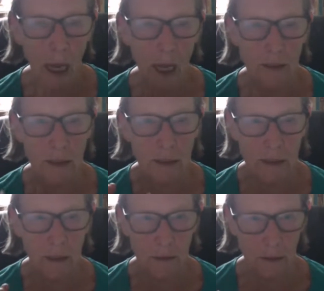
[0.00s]
And
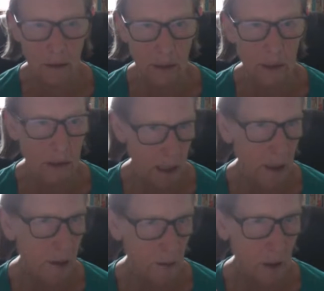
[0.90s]
it's a
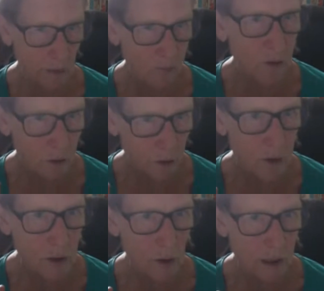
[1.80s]
dialogue I've
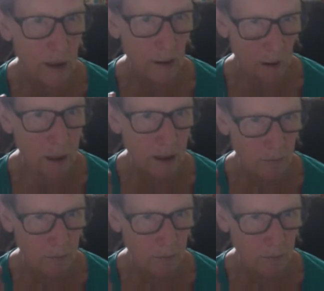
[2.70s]
used quite a lot.